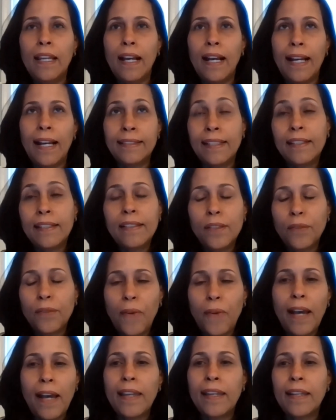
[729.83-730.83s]

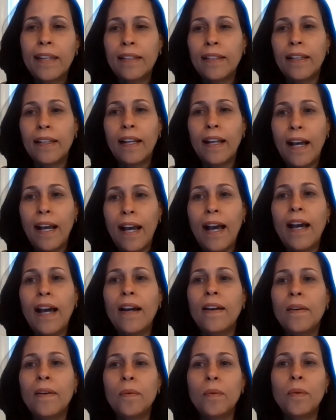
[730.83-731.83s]
identifying
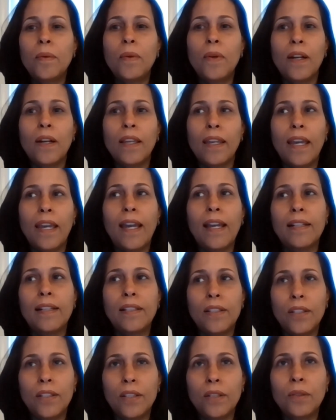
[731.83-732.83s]
how can
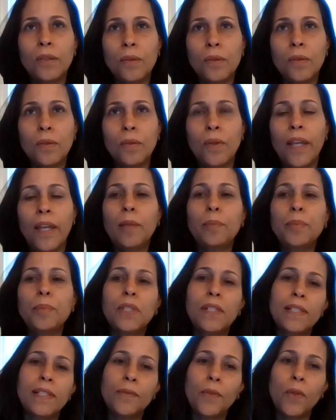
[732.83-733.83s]
you help
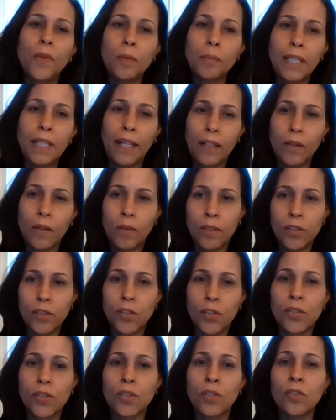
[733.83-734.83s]
transform that
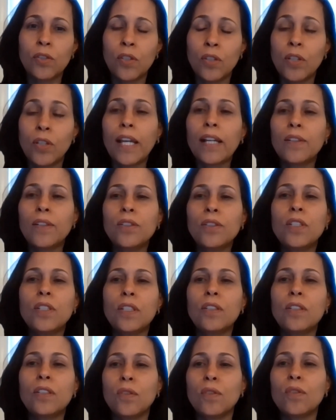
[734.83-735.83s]
culture so that you can
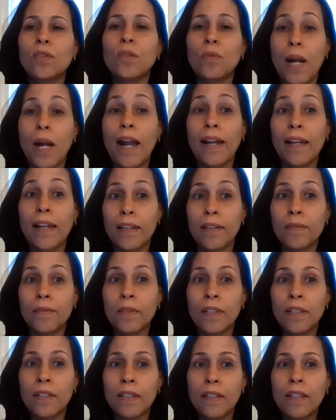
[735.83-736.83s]
continue to thrive
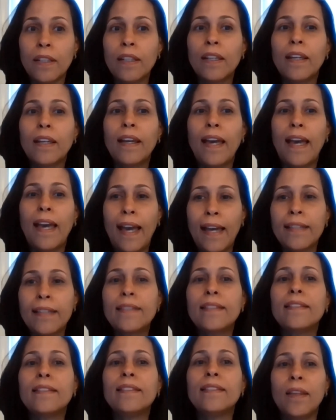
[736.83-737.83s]

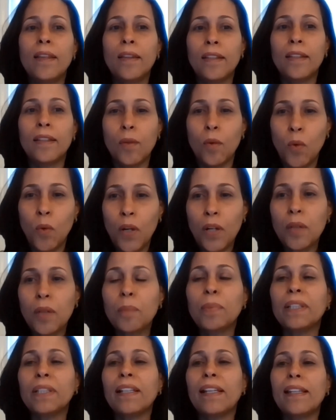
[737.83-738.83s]
as the
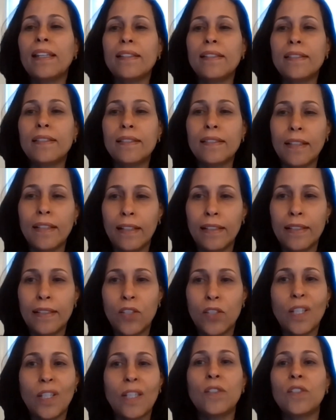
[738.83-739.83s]
workplace
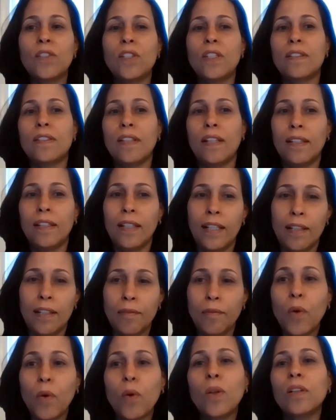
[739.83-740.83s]
changes and
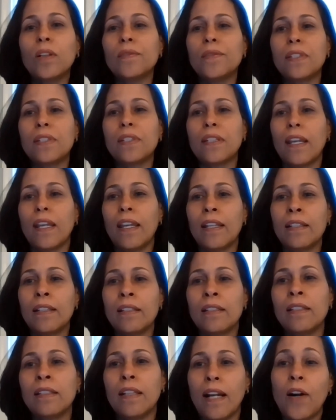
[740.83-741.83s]
evolves,
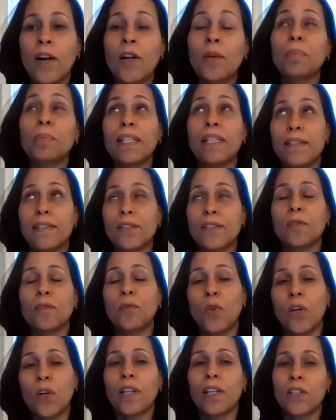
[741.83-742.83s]
and our places of
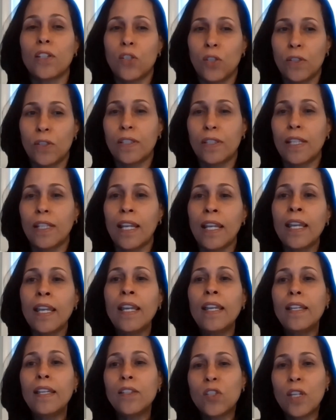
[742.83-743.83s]
work, I should say,
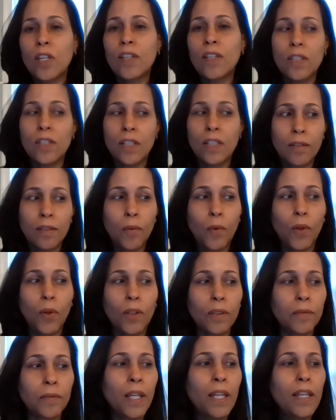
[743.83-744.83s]
change and
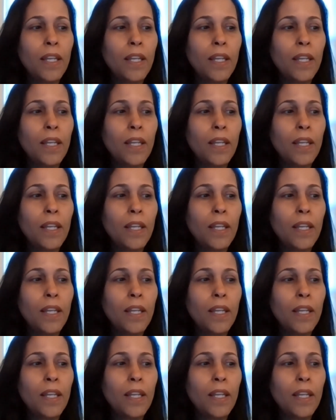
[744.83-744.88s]
evolve.